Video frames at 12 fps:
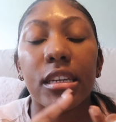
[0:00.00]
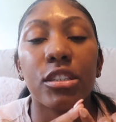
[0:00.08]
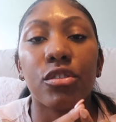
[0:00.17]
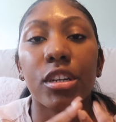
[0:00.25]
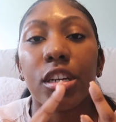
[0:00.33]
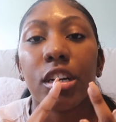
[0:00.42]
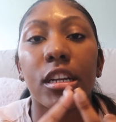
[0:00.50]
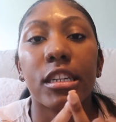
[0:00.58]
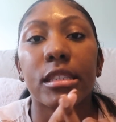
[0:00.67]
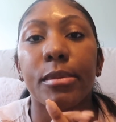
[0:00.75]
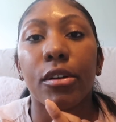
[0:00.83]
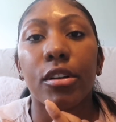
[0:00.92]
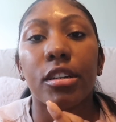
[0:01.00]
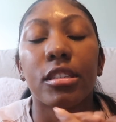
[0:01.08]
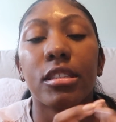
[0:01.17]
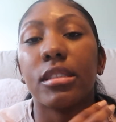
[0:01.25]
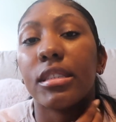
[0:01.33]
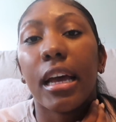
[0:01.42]
a drinker and a smoker
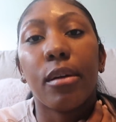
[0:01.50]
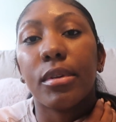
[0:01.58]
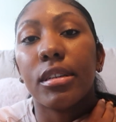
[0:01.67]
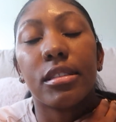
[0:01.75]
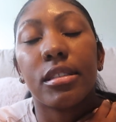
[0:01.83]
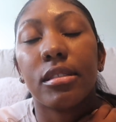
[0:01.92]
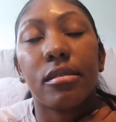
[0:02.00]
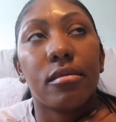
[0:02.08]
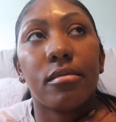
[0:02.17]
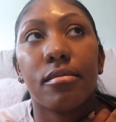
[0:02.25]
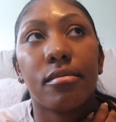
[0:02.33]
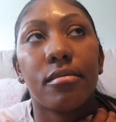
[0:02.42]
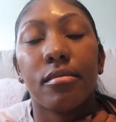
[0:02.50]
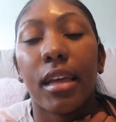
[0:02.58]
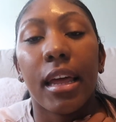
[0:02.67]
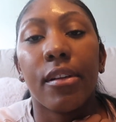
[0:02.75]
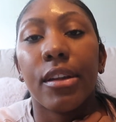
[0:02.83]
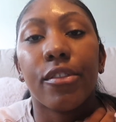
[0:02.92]
since I
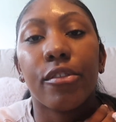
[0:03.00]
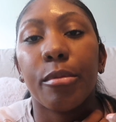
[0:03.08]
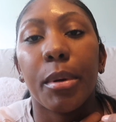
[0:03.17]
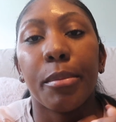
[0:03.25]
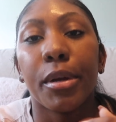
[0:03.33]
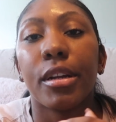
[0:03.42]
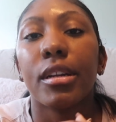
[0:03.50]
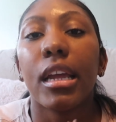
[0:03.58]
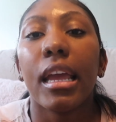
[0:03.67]
don't even remember.